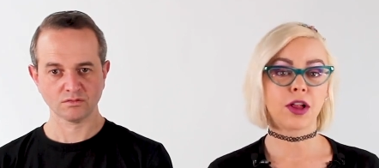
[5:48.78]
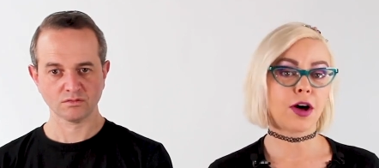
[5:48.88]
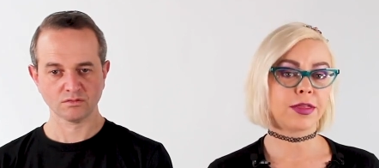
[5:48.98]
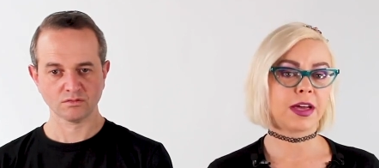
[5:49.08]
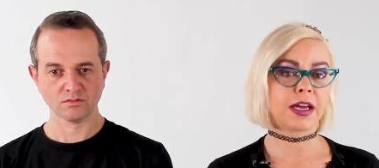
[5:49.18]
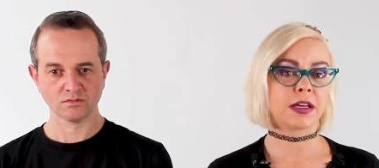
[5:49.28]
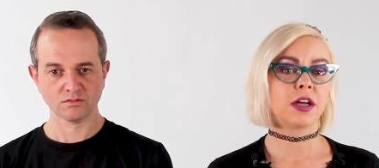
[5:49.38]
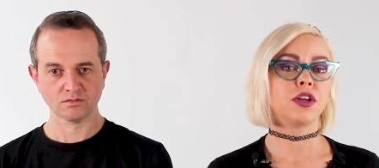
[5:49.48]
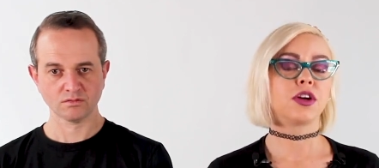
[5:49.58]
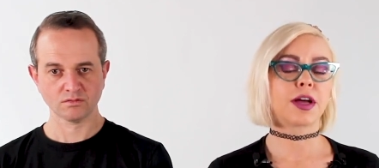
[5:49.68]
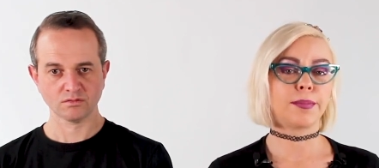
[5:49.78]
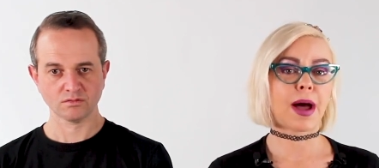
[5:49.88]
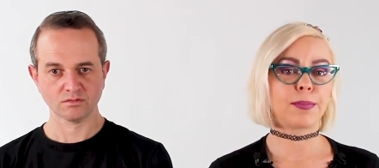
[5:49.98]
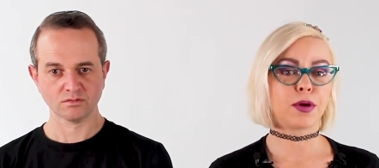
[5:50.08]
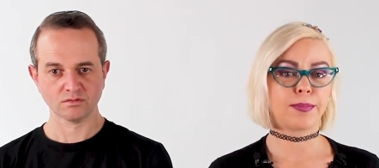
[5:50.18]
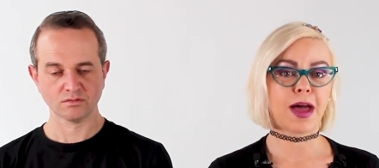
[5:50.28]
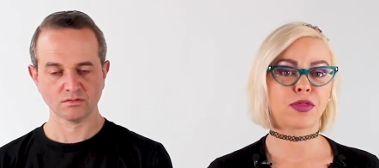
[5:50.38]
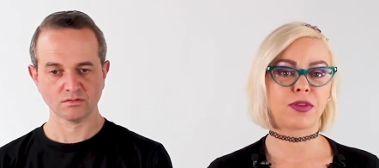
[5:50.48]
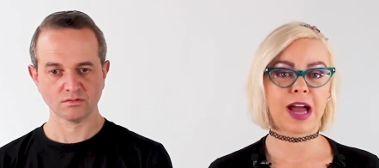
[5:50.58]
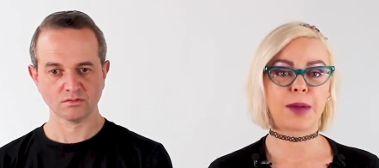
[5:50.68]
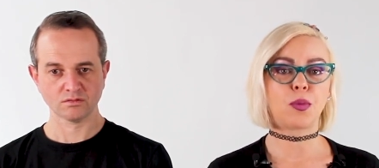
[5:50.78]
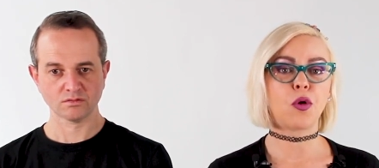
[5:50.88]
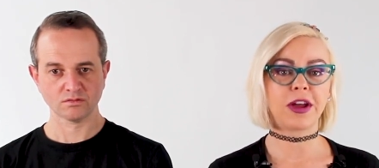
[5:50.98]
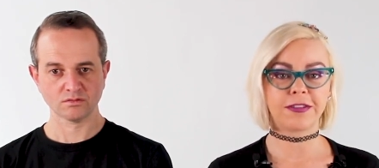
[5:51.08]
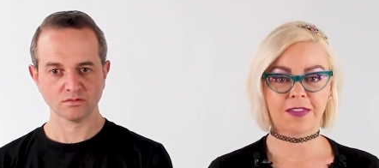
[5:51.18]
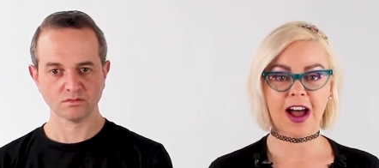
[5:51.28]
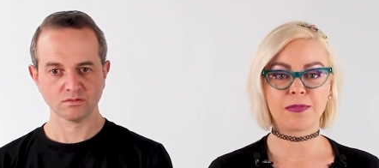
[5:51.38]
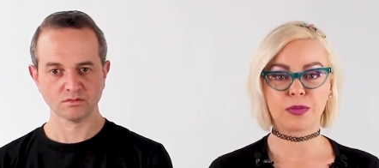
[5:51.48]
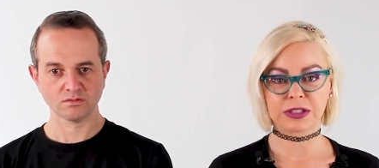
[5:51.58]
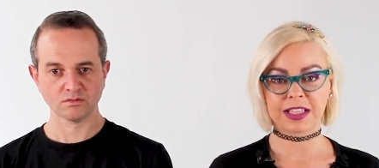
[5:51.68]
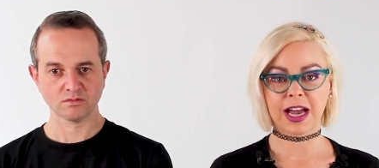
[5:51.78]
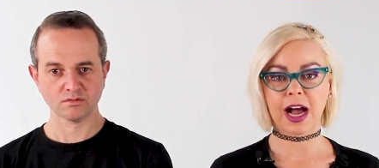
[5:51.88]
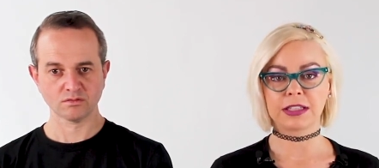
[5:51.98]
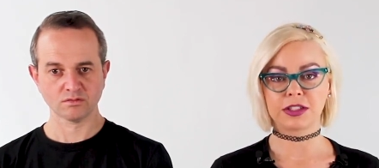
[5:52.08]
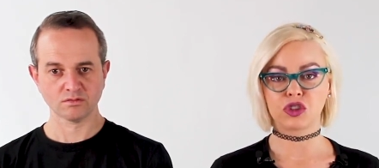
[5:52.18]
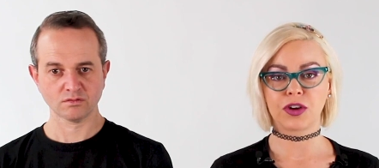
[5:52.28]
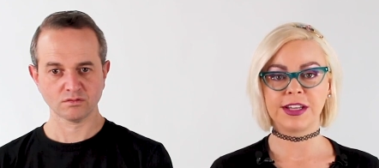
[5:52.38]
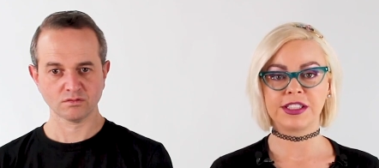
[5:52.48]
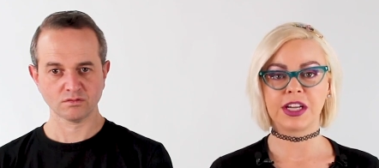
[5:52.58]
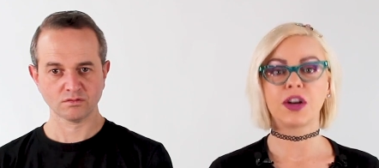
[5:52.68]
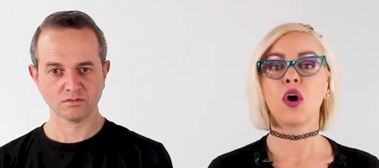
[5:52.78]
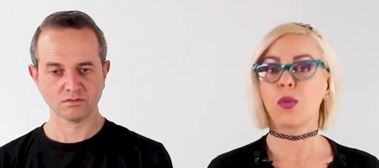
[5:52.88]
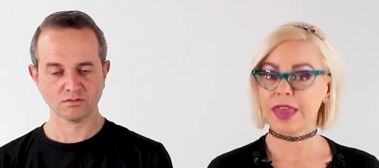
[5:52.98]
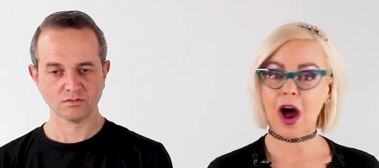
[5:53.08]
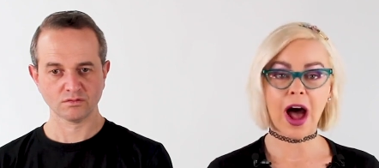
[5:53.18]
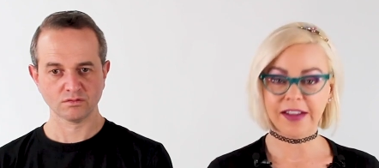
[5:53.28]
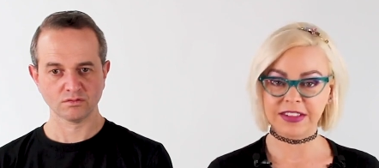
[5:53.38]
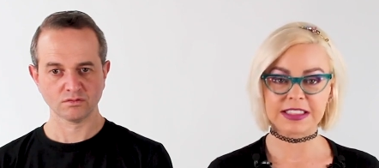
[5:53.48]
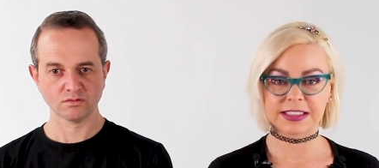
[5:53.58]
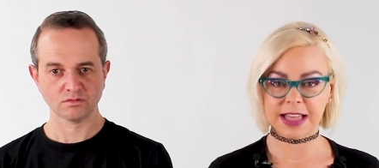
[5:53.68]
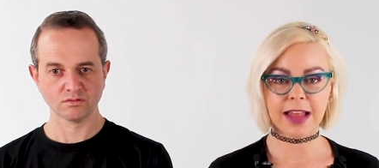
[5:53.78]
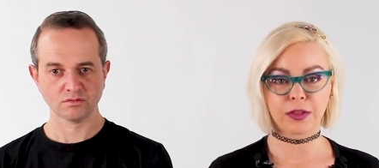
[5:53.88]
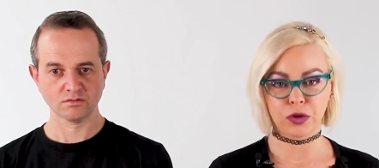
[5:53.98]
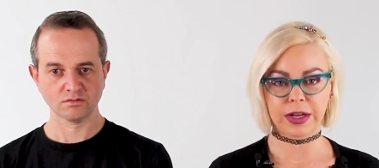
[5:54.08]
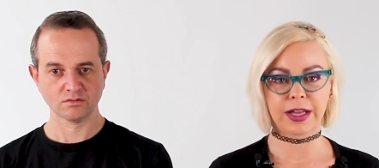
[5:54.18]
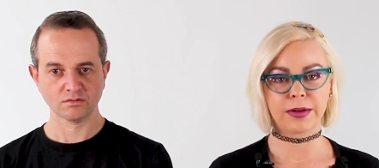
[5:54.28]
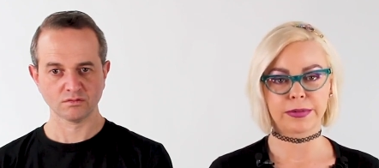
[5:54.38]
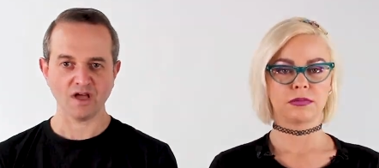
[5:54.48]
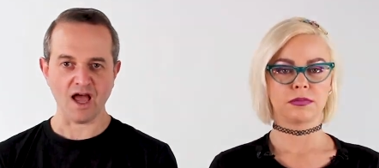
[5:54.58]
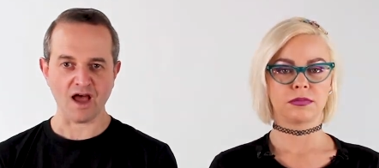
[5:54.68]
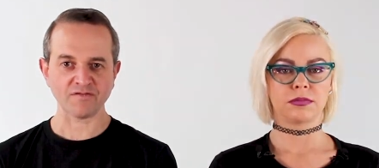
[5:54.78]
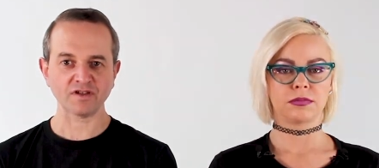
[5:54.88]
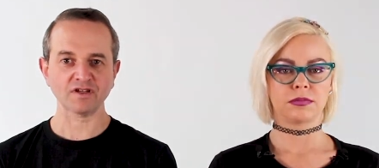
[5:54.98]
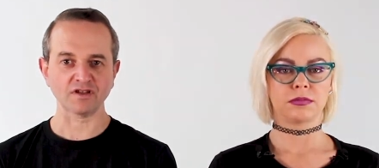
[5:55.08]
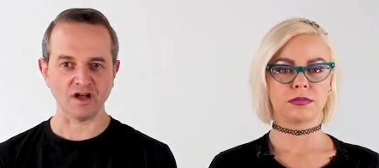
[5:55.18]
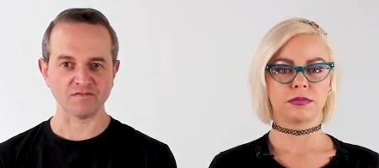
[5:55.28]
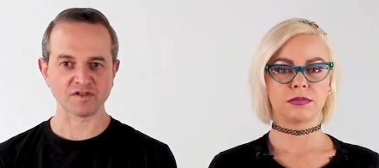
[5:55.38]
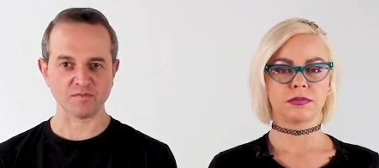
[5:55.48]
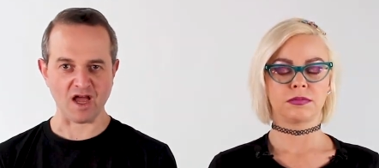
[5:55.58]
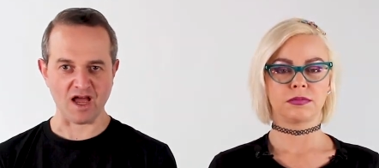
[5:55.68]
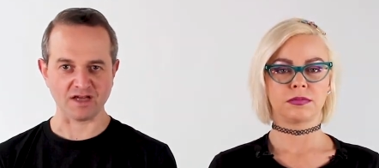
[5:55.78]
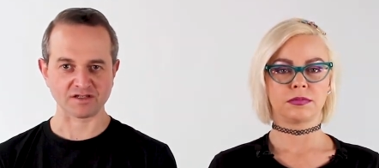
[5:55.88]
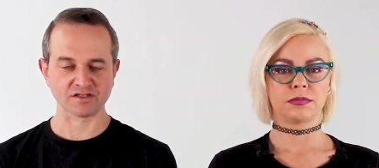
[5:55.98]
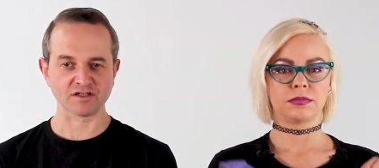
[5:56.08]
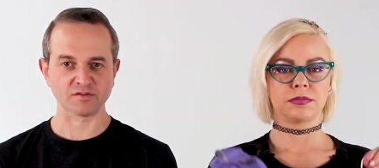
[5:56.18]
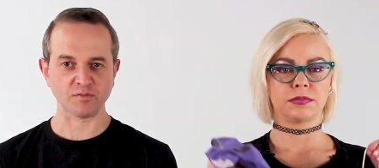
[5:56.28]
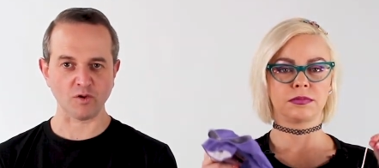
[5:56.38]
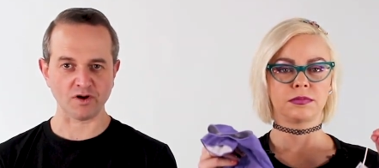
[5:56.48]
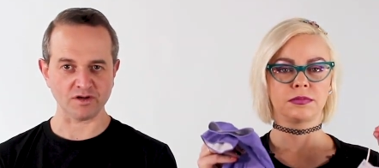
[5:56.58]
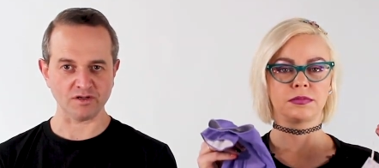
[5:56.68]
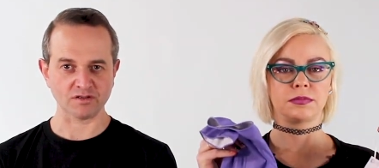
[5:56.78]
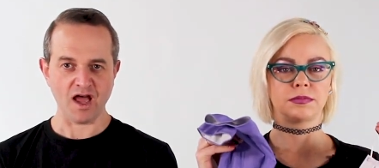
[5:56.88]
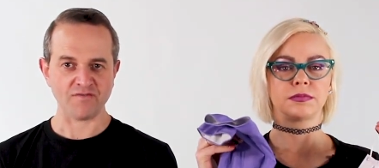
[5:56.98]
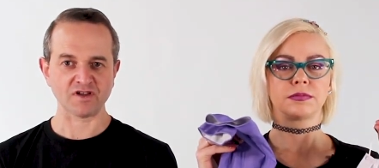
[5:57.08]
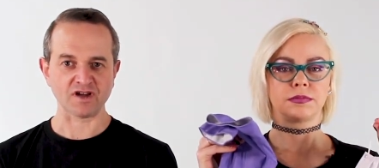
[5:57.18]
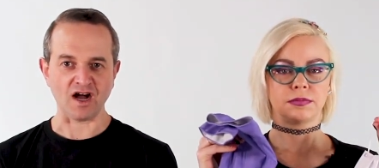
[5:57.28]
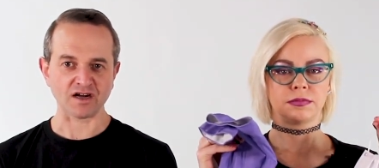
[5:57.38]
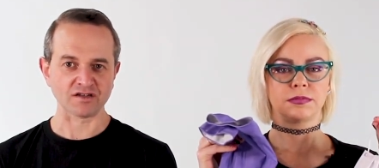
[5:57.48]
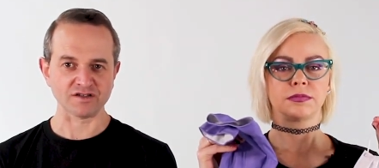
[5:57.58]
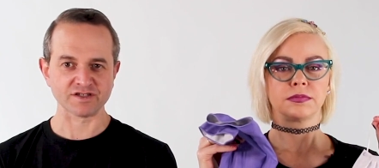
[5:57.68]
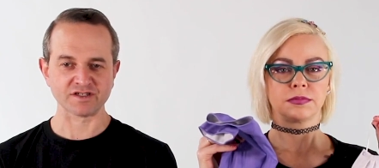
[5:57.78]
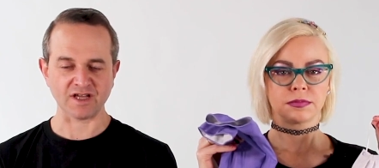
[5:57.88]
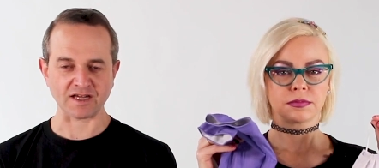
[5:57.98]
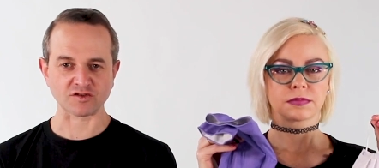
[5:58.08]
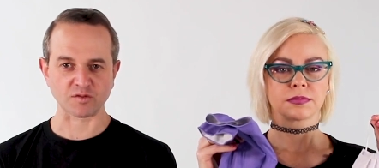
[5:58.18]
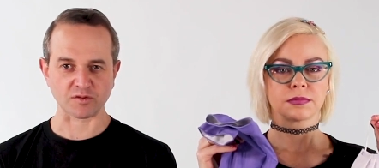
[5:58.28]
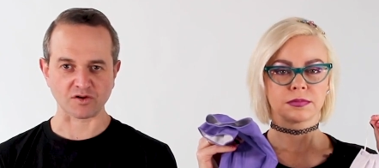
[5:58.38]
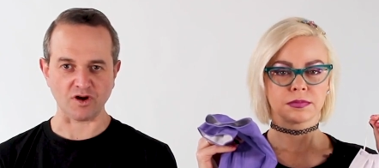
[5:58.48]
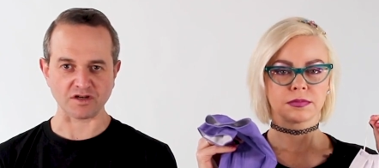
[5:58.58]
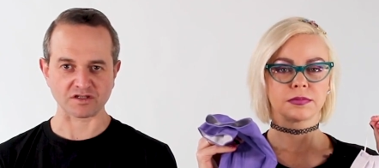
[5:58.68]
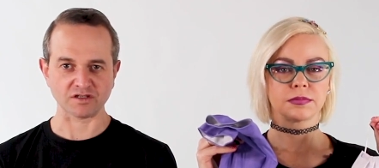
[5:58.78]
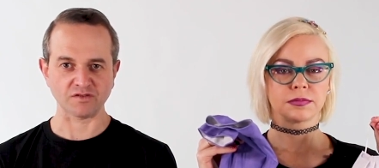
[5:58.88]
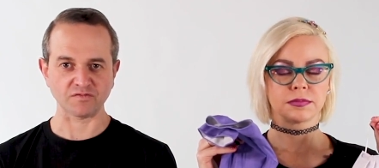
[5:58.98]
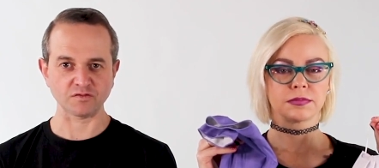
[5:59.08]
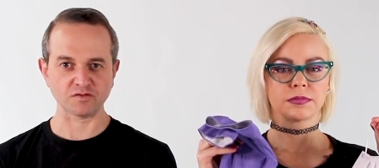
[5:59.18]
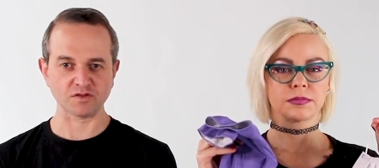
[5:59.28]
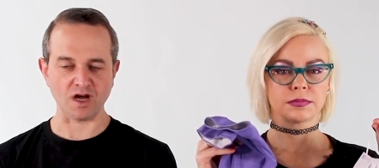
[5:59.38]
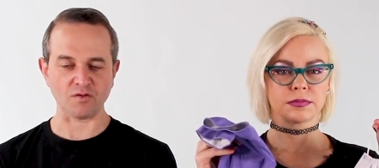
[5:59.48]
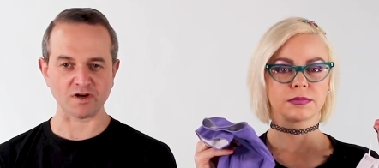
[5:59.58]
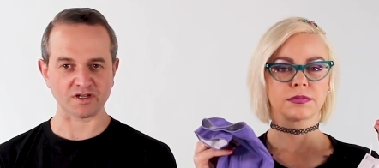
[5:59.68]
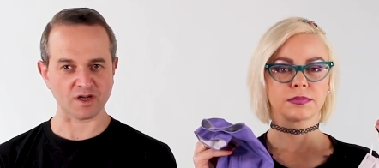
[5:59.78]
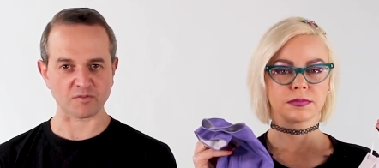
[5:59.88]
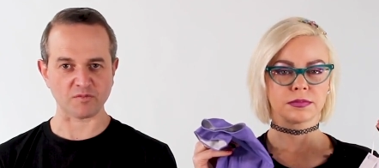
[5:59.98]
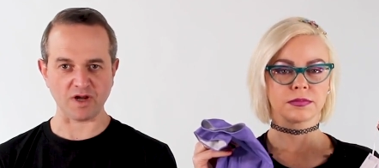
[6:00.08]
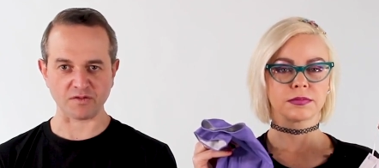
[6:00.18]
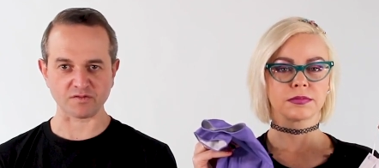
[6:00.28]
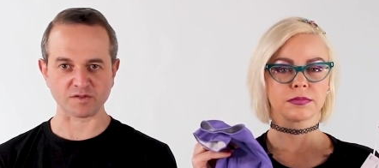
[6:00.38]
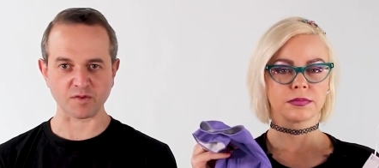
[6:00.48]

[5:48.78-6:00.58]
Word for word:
Speaker 1: clothing, you can buy permethrin at 0.5% concentration without having to dilute it.
Speaker 2: Having gloves and masks is important. Having goggles is an extra precaution if you do not want to get permethrin